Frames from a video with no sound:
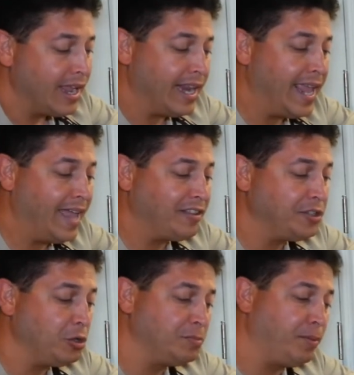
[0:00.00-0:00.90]
And he had
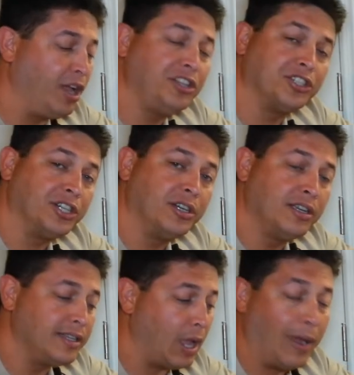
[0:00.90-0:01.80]
this little plunger.
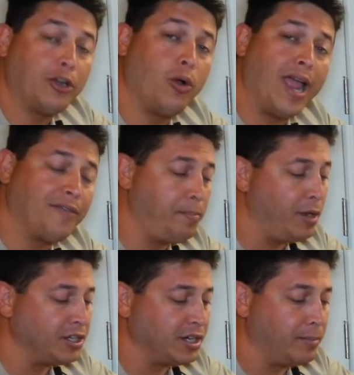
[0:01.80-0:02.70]
Now I don't have the
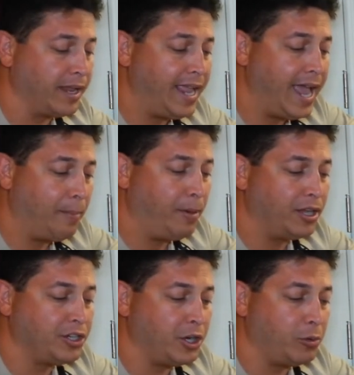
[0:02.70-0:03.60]
plunger, but he had a
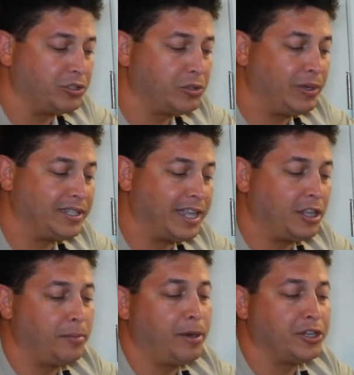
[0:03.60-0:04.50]
plunger. You would squeeze
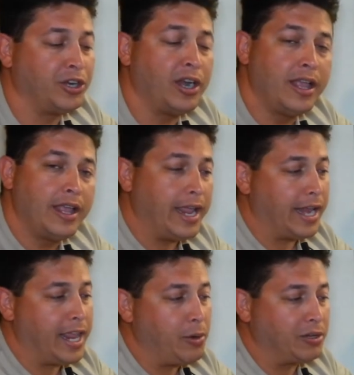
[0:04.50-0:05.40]
down on the plunger,
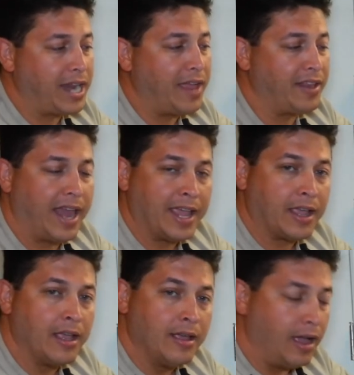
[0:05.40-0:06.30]
and he would kind of like
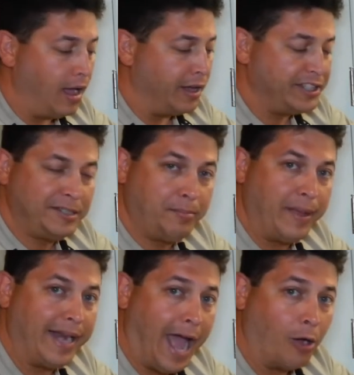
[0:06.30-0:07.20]

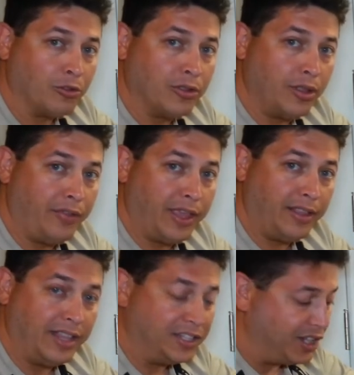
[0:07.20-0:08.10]
spit out
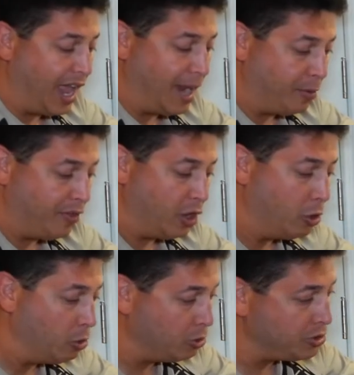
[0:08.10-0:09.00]
the slime or the
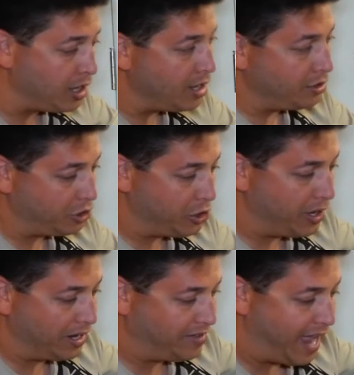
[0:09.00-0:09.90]
ooze. So you
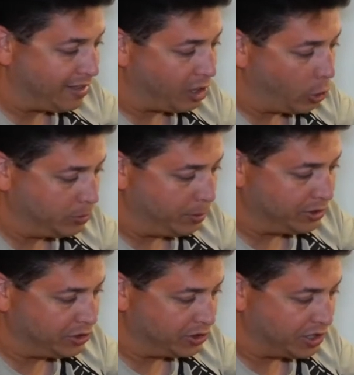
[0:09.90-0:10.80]
could attack the
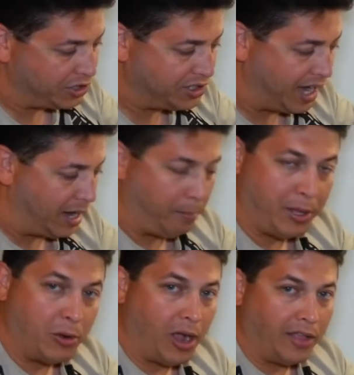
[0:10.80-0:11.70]
Ghostbusters and just kind of
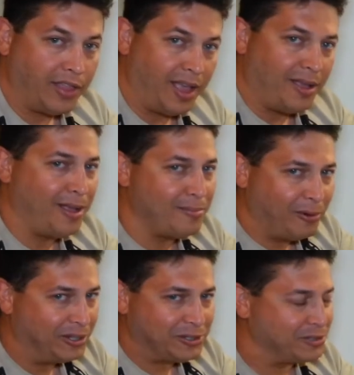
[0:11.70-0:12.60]
puke on them,
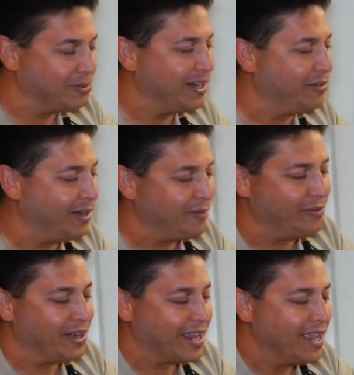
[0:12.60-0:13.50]
which is really, really
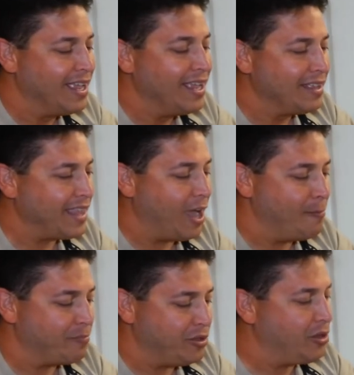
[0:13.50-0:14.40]
funny.
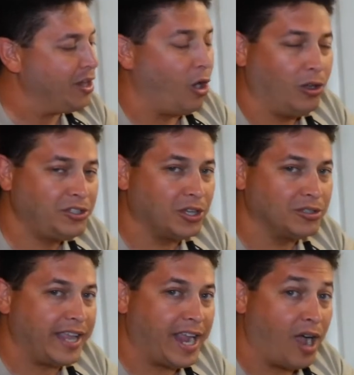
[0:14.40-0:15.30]
Now you can
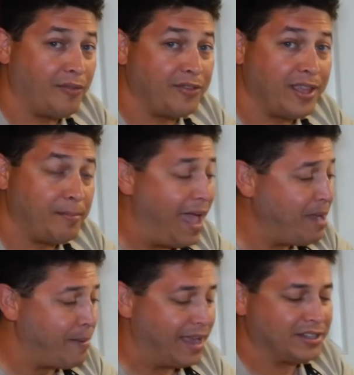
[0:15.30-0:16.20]
also take off the
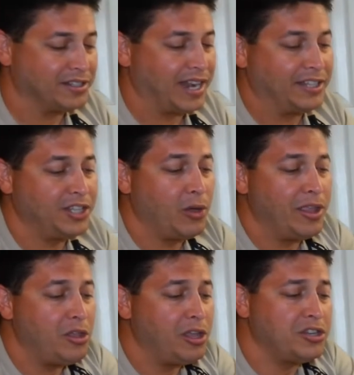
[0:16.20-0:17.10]
backpack just like so,
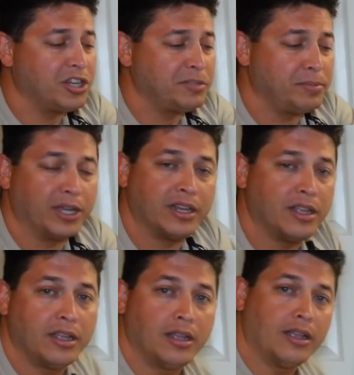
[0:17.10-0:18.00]
and you can just put
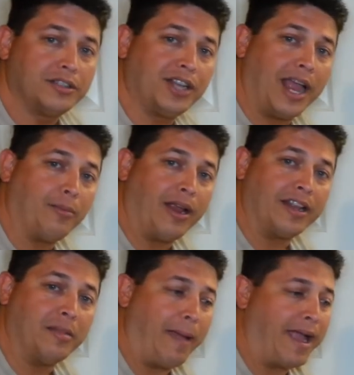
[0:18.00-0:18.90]
slime
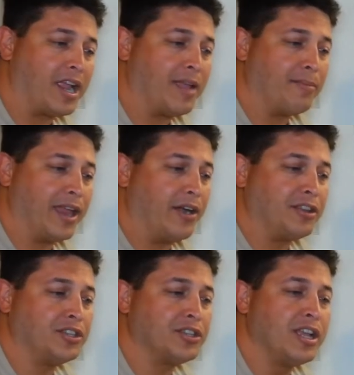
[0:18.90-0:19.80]
right in the back of him there,
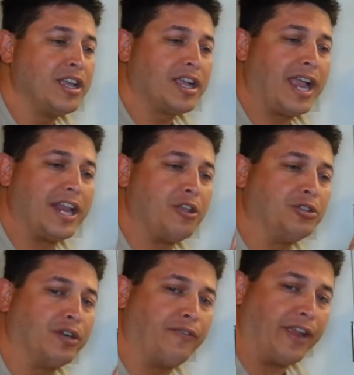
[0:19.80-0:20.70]
and just kind of
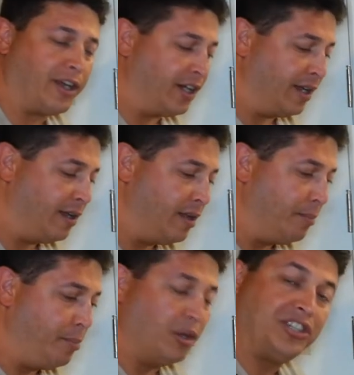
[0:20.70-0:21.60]
use your finger to
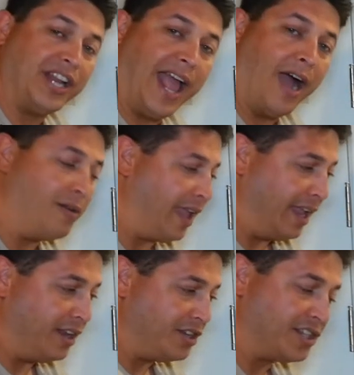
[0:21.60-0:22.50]
push it out
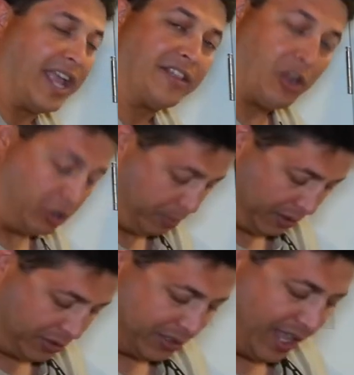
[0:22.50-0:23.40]
and just get the
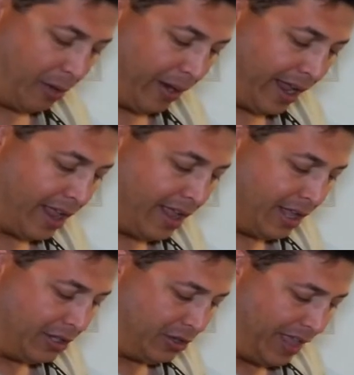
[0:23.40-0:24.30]
Ghostbusters that way.
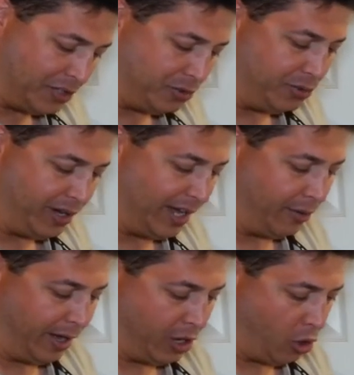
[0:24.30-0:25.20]
So that's
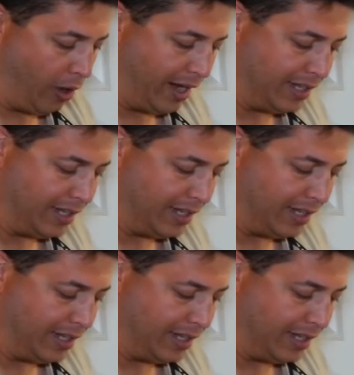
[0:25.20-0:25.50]
really, really cool.